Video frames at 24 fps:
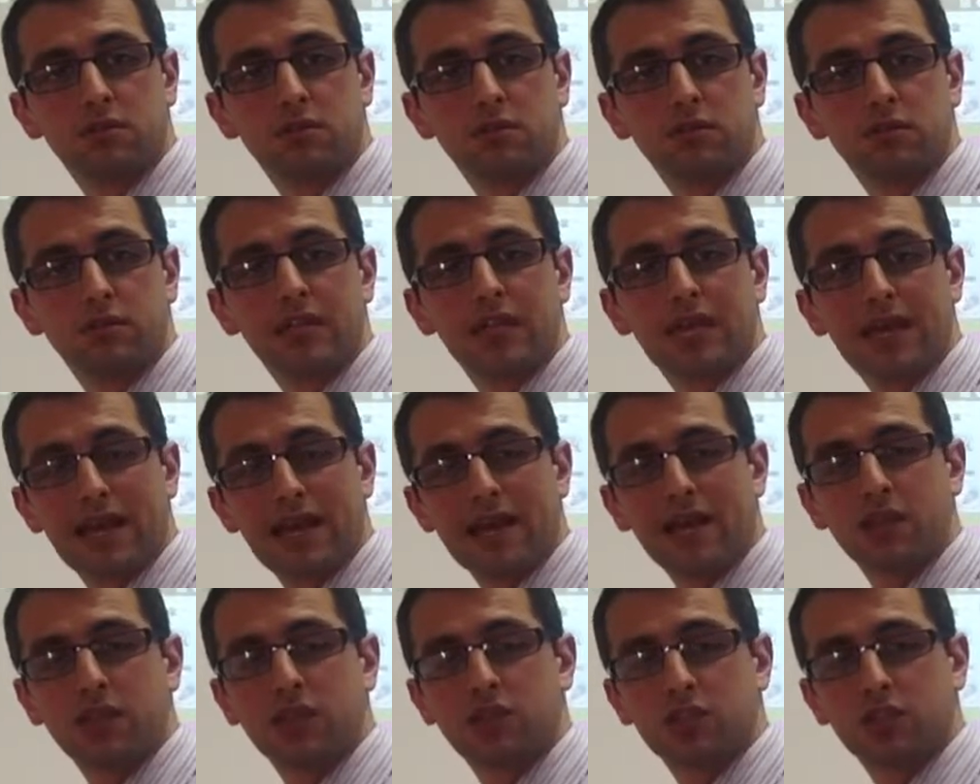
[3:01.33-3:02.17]
the
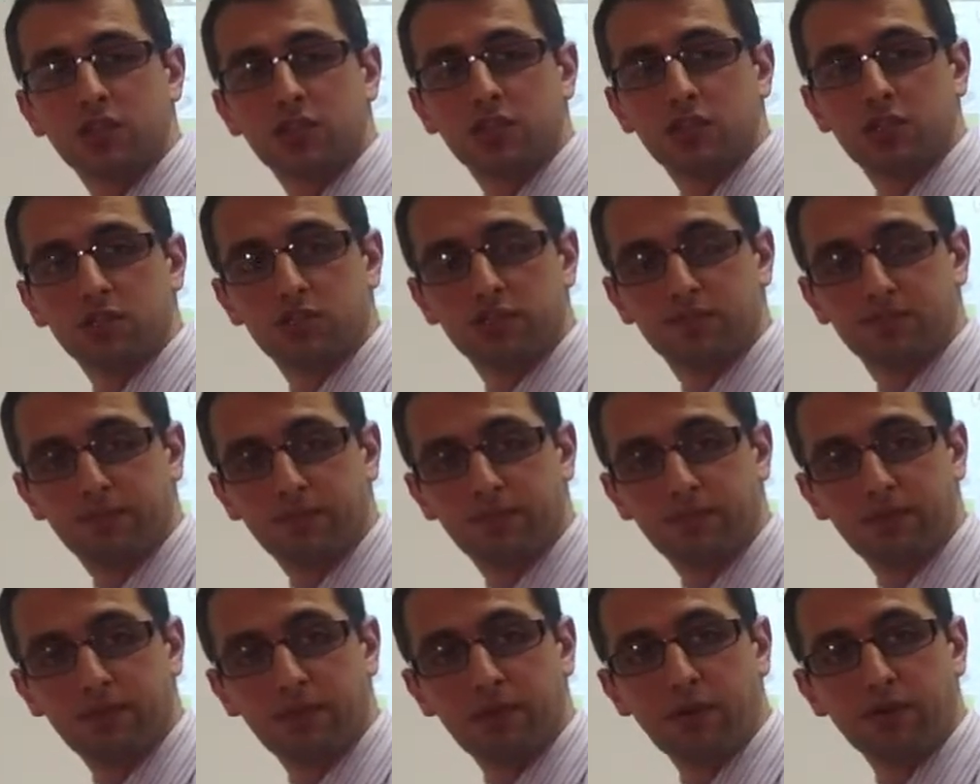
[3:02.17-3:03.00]
action that's
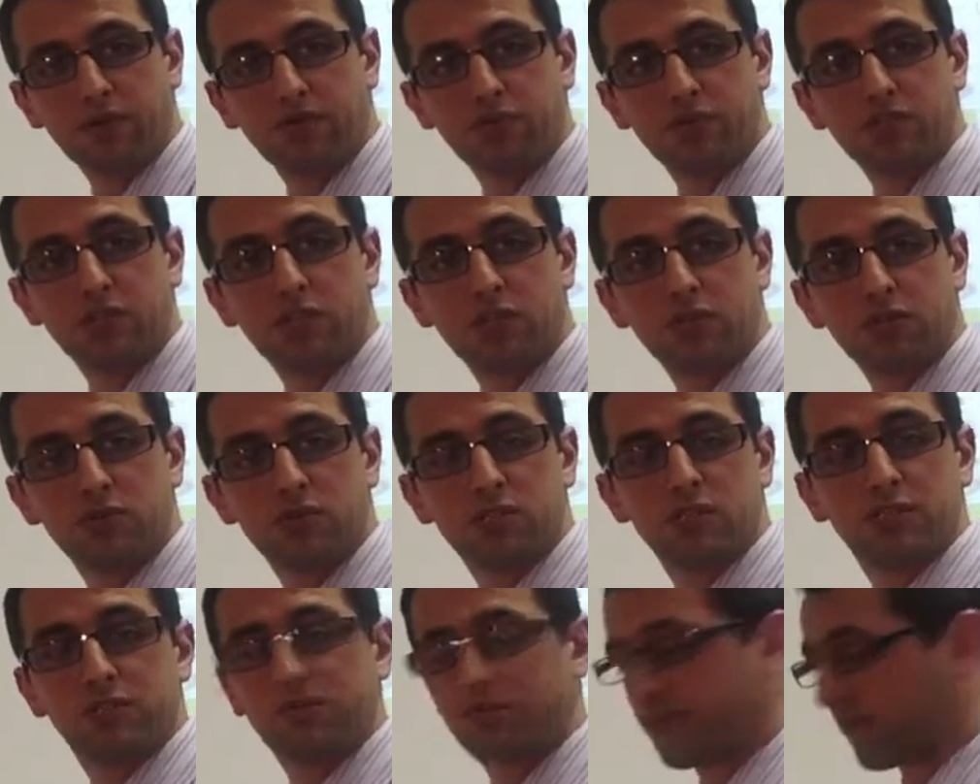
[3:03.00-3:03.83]

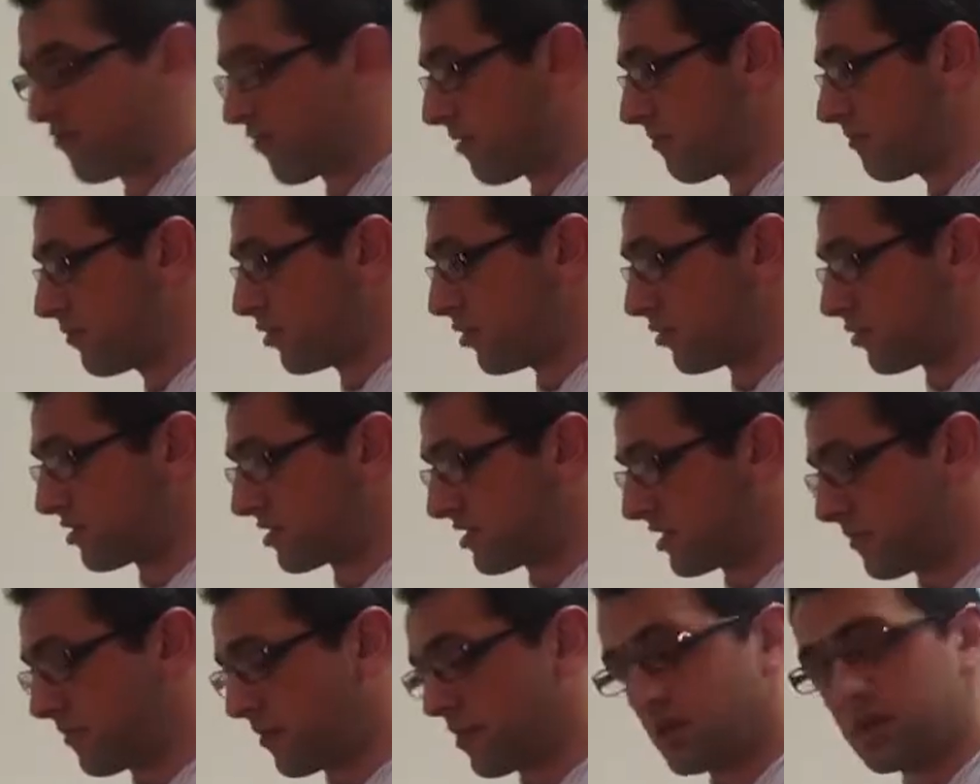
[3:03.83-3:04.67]
resultant from your
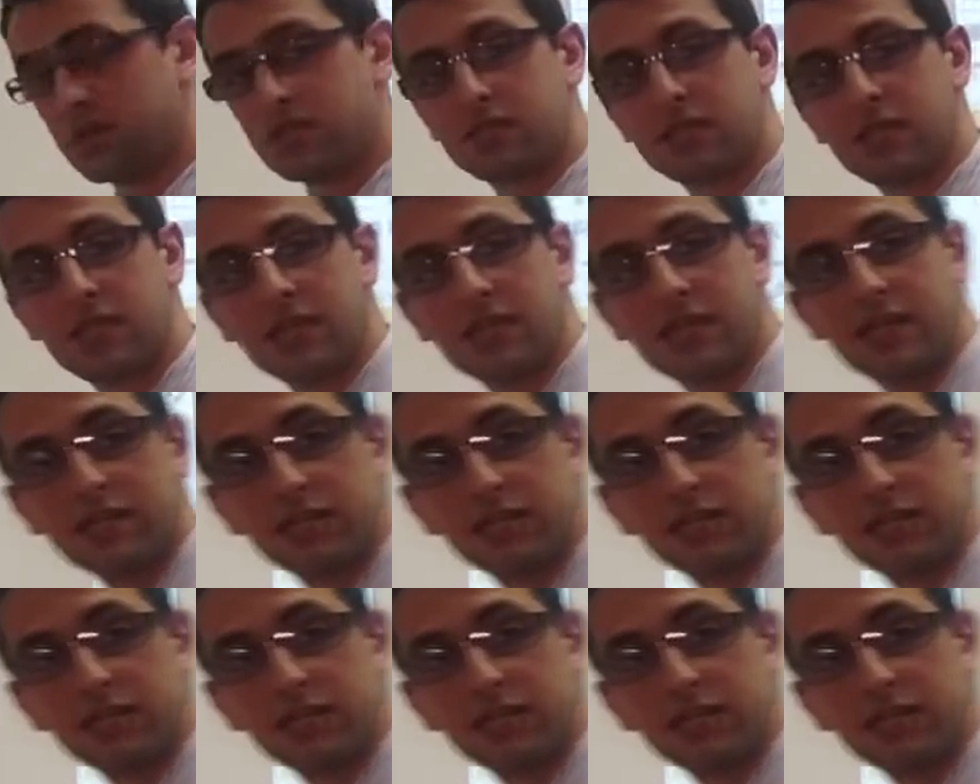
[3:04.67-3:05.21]
stimulus, is